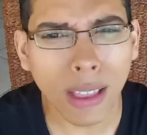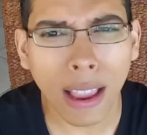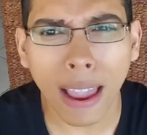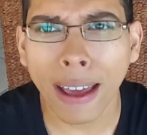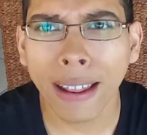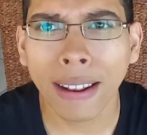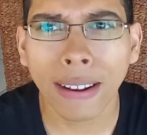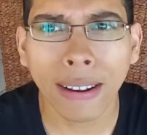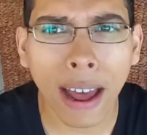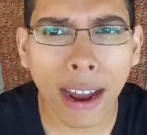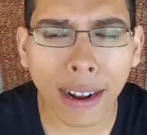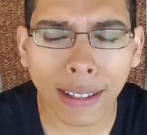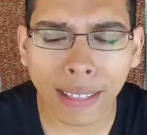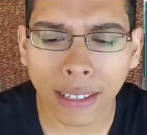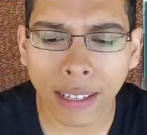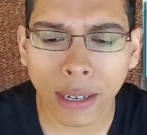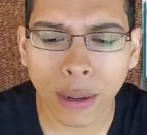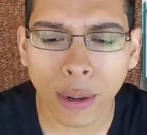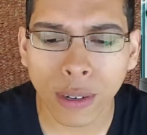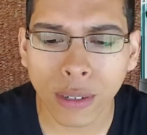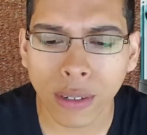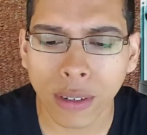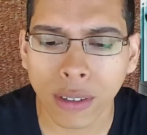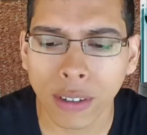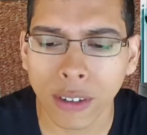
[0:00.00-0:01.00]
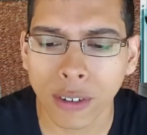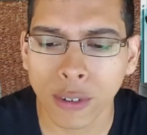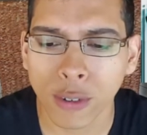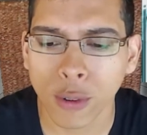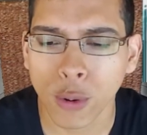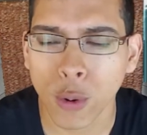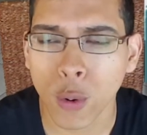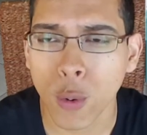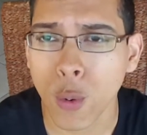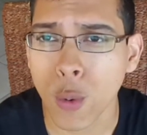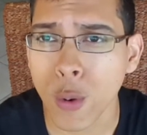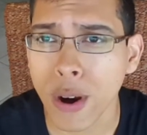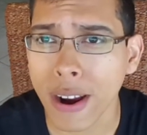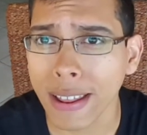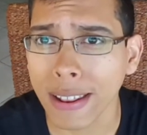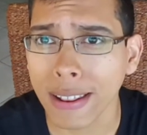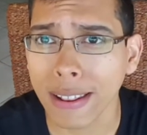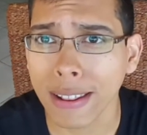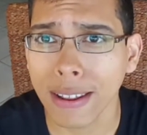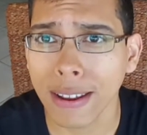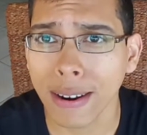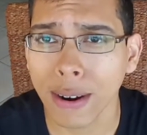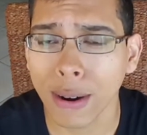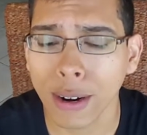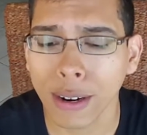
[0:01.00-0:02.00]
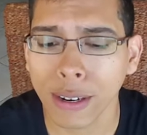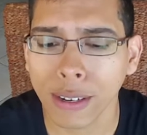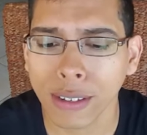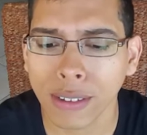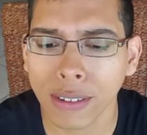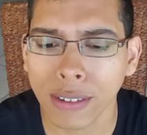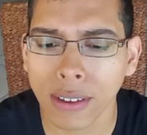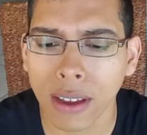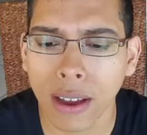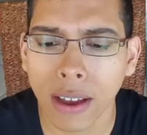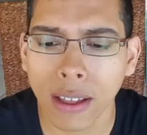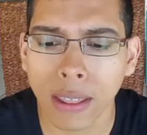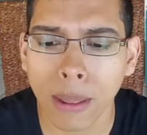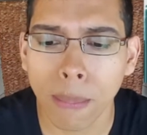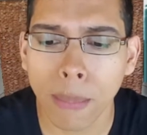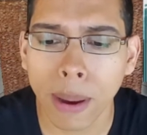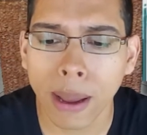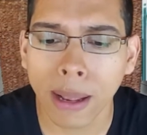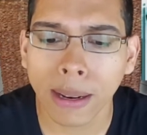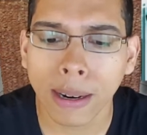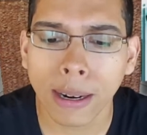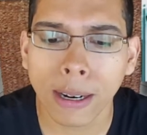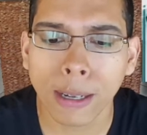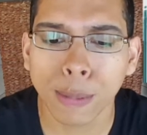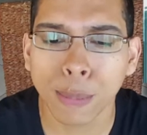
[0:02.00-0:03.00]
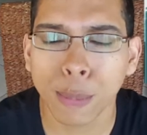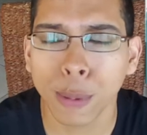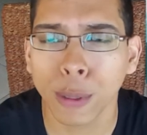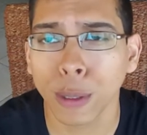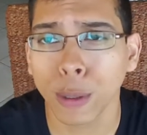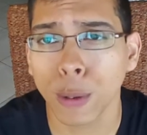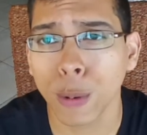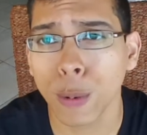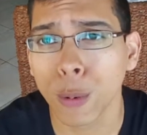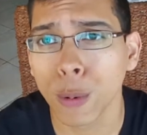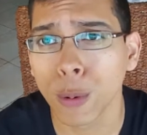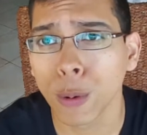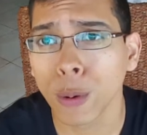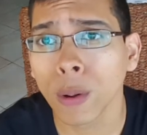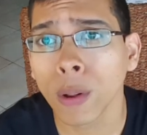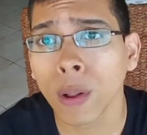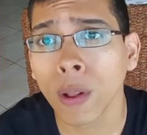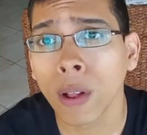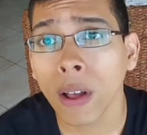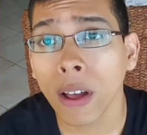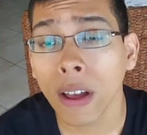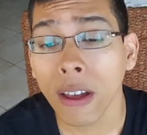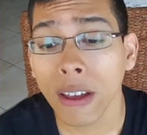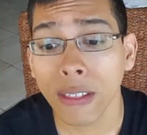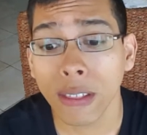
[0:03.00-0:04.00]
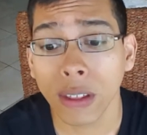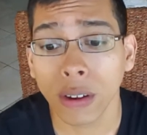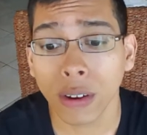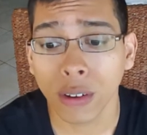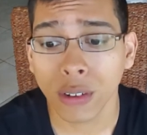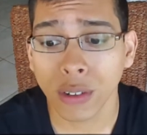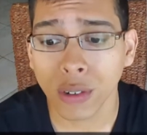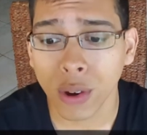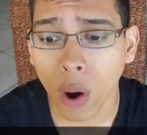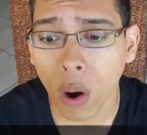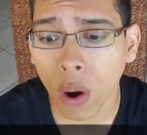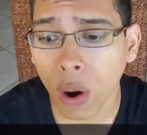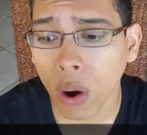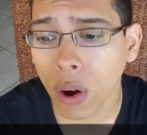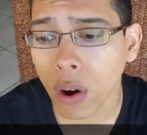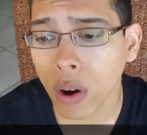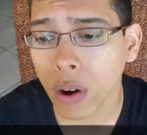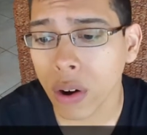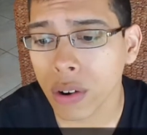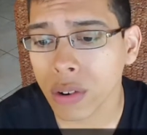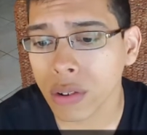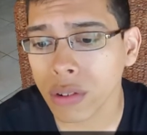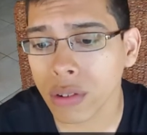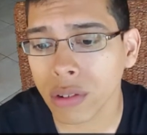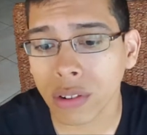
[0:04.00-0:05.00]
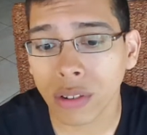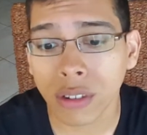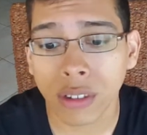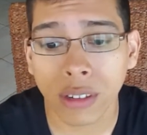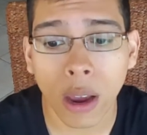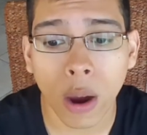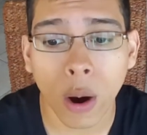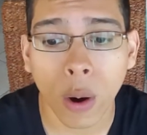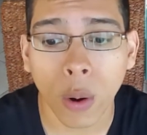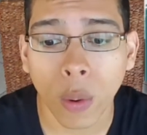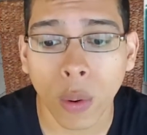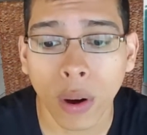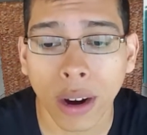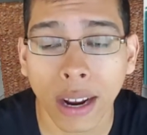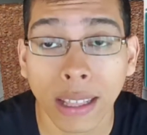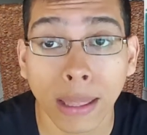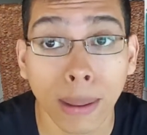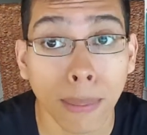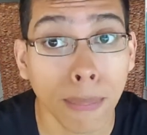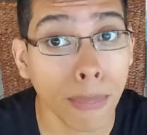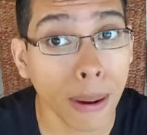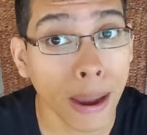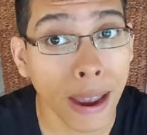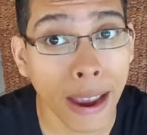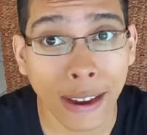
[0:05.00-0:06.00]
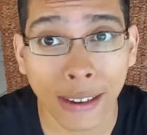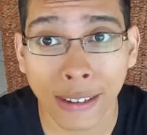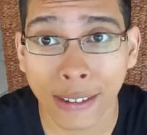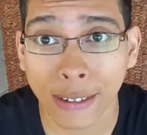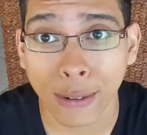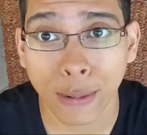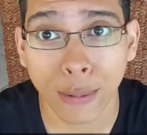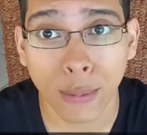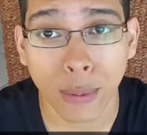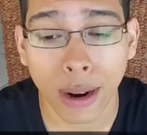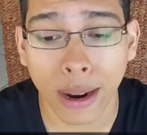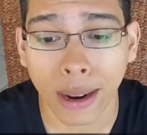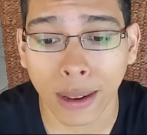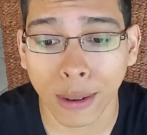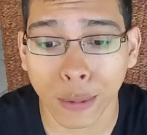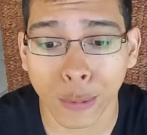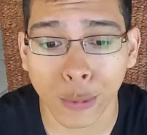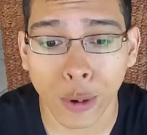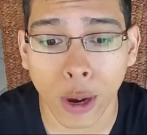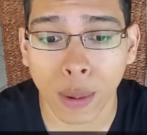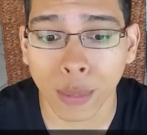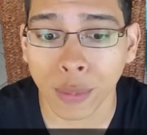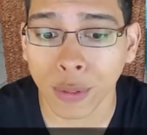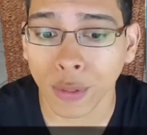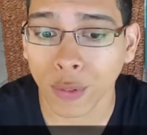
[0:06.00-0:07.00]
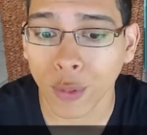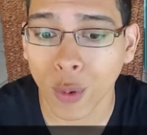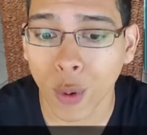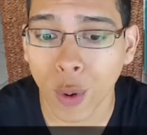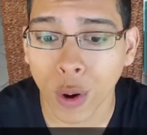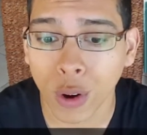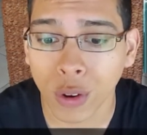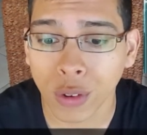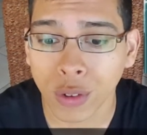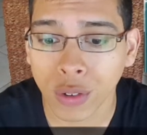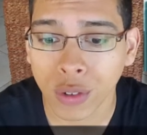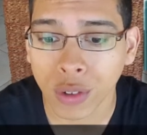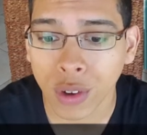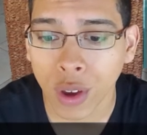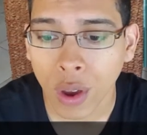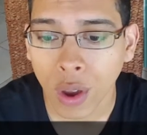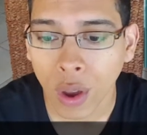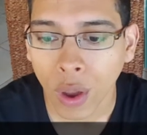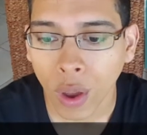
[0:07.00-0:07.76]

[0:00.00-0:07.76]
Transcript: I like the lyrics on this. Great lyrics. The melody is pretty cool. The guitars sound great. The bass, great. Drums, of course.